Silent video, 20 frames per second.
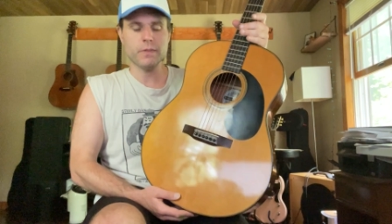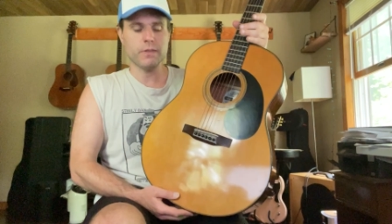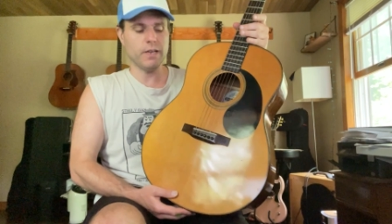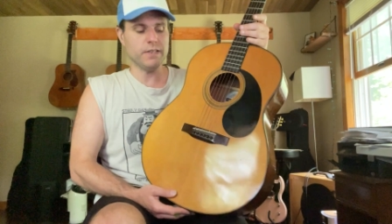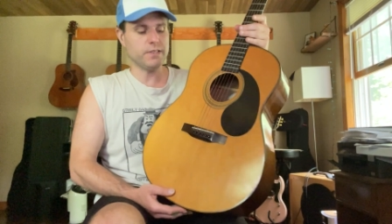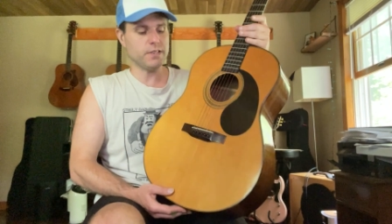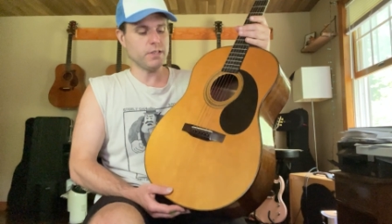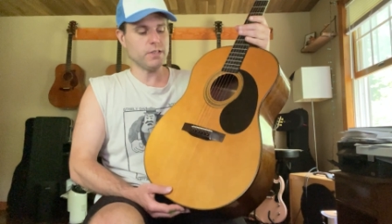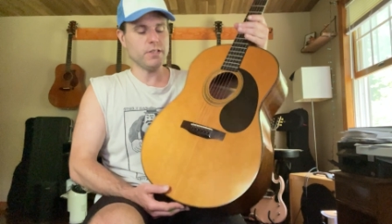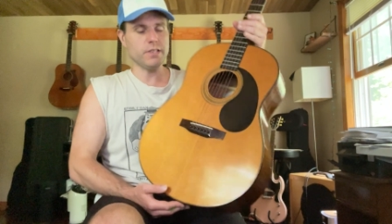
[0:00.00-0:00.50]

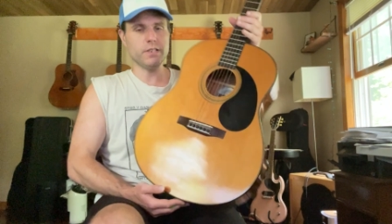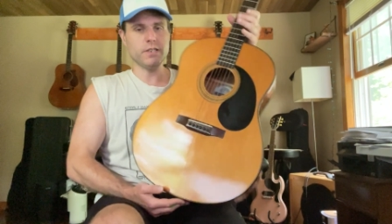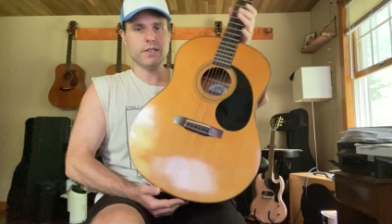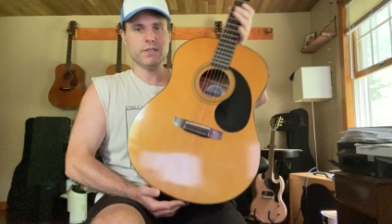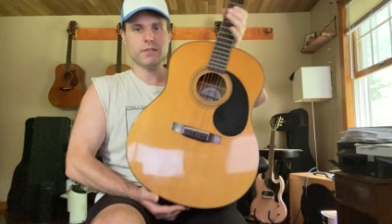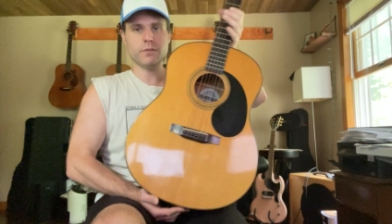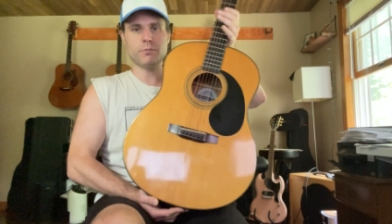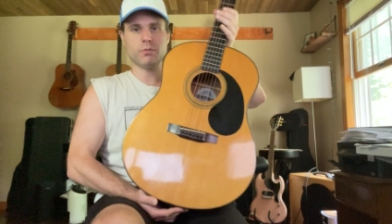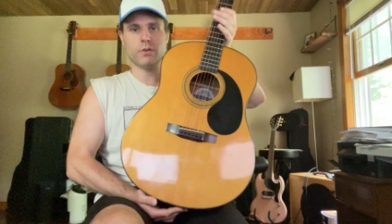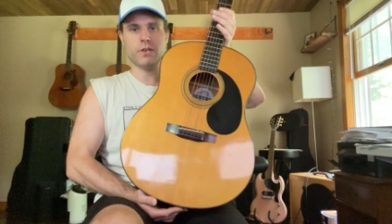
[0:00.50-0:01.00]
Nice and clean,
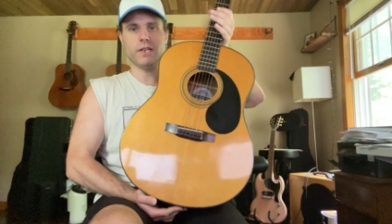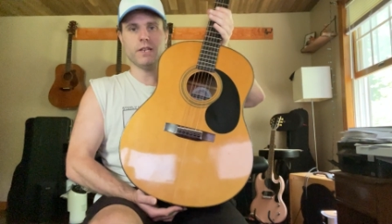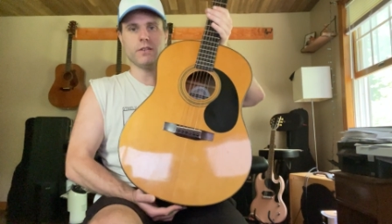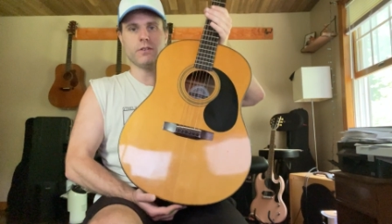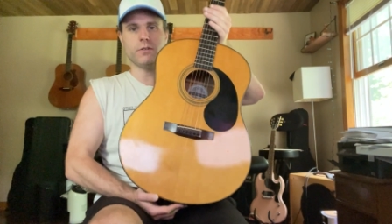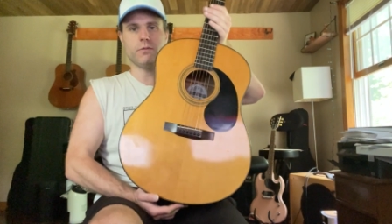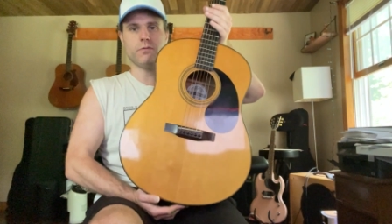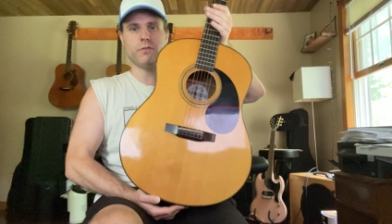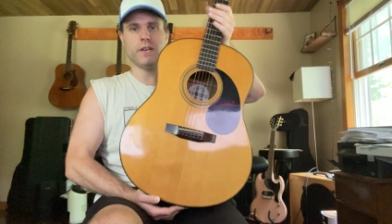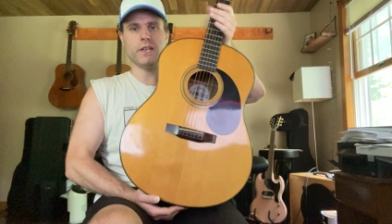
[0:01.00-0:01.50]
nice and pretty,
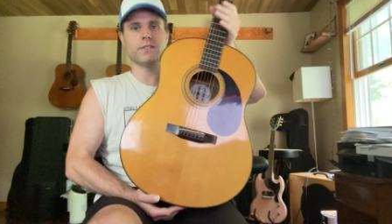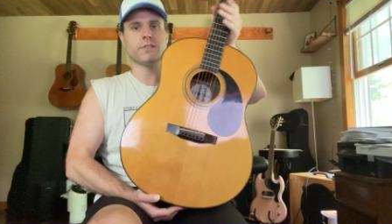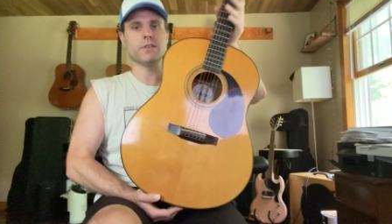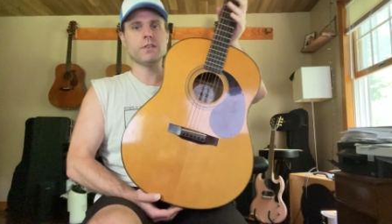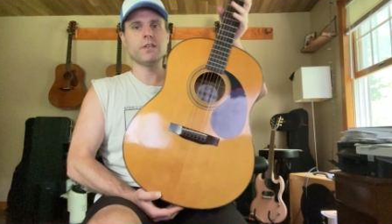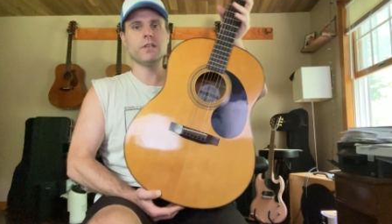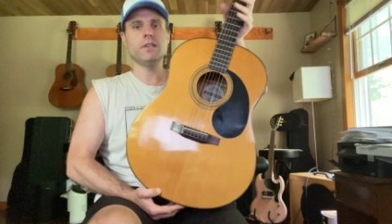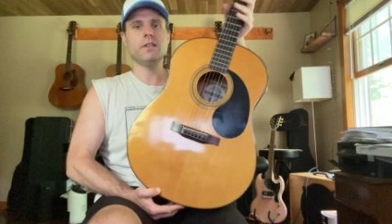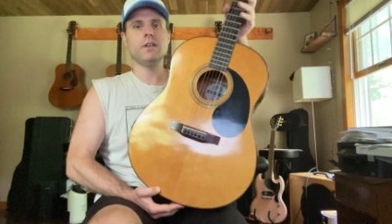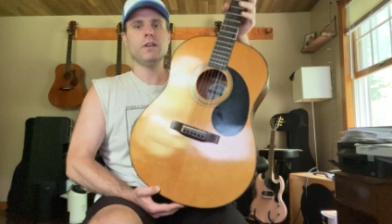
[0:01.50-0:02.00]
good face
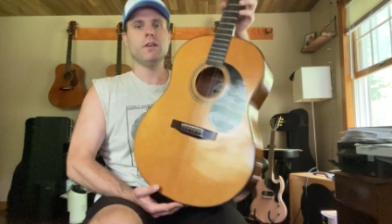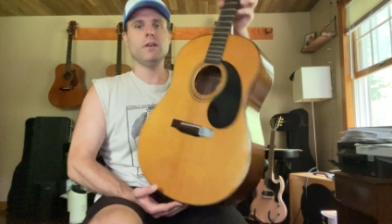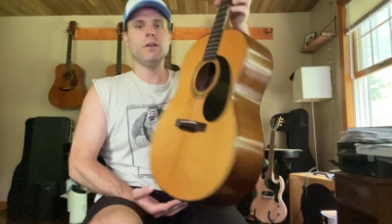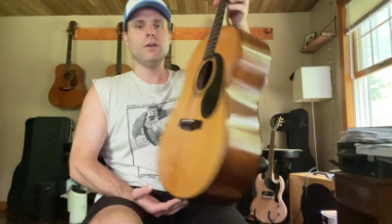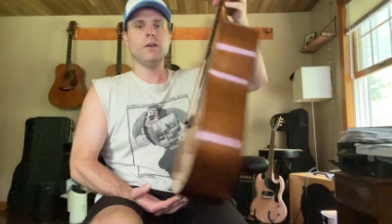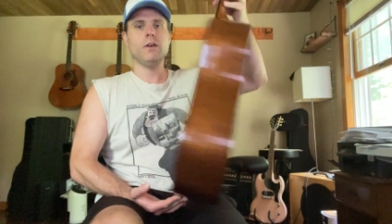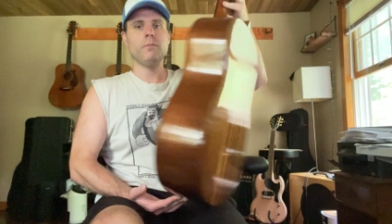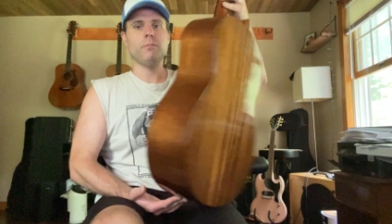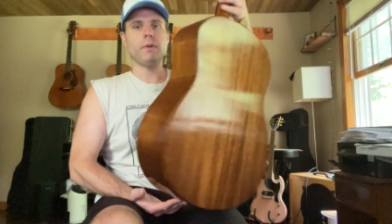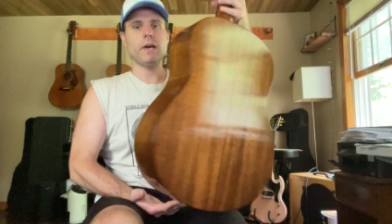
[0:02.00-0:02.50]
on it.
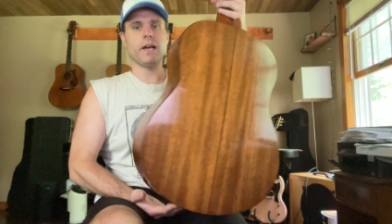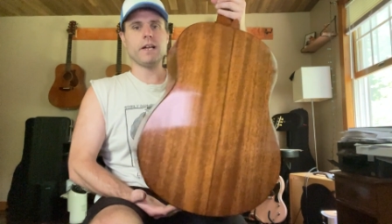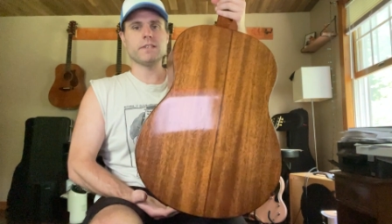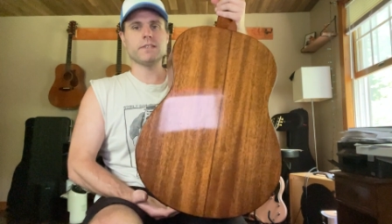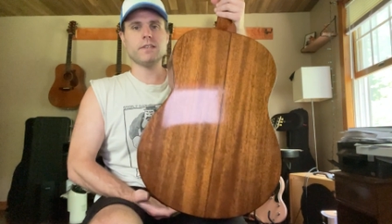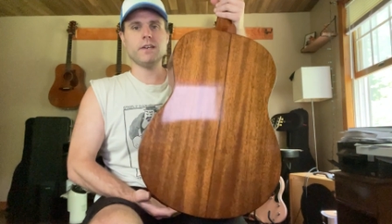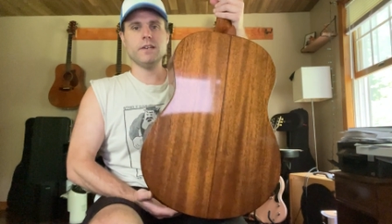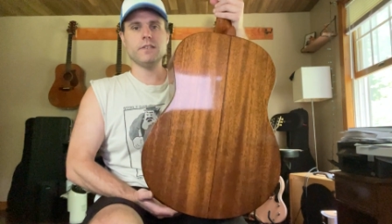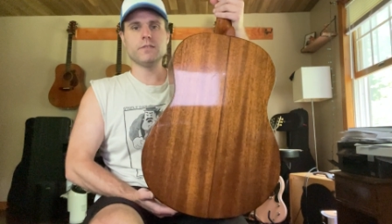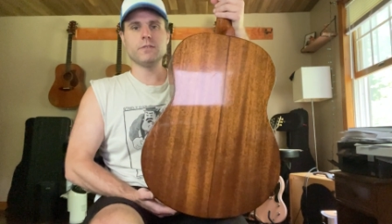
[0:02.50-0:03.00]
Back and
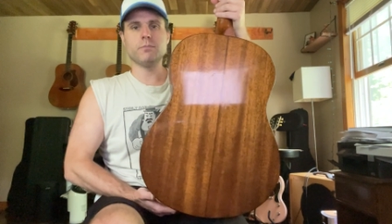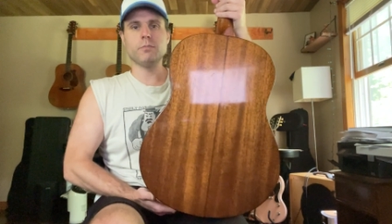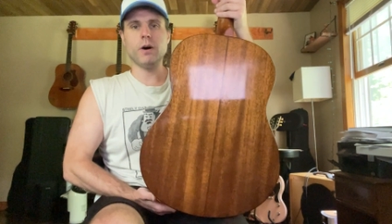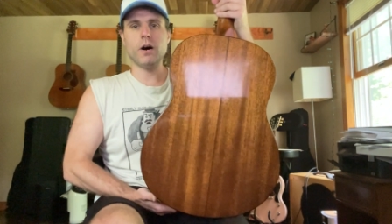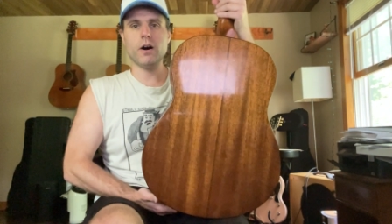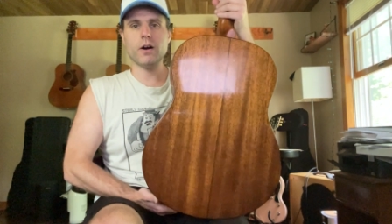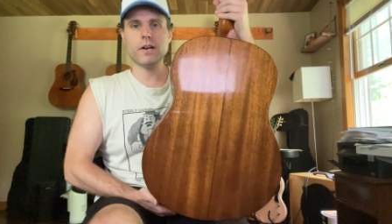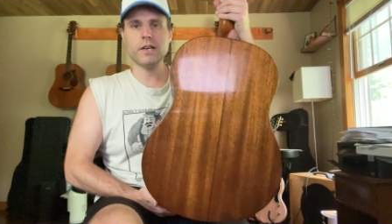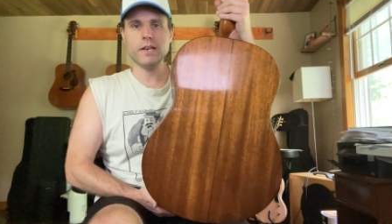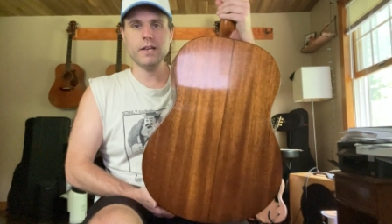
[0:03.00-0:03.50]
size is
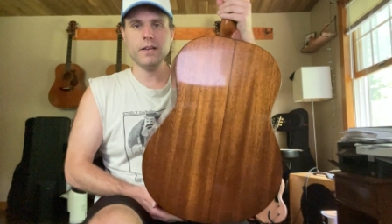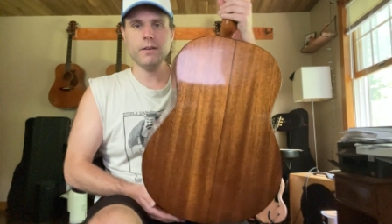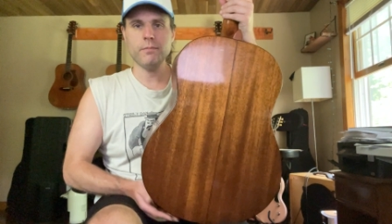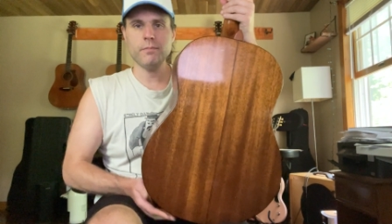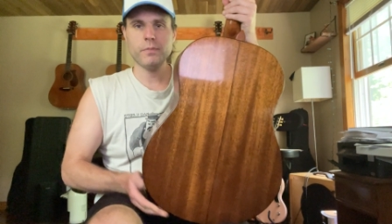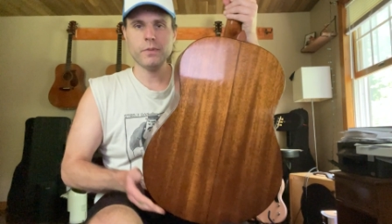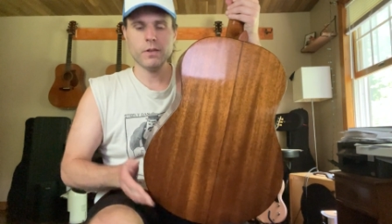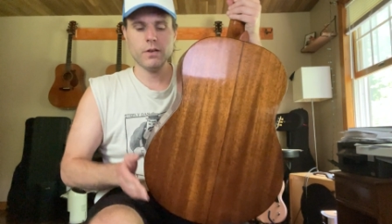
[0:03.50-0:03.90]
mahogany.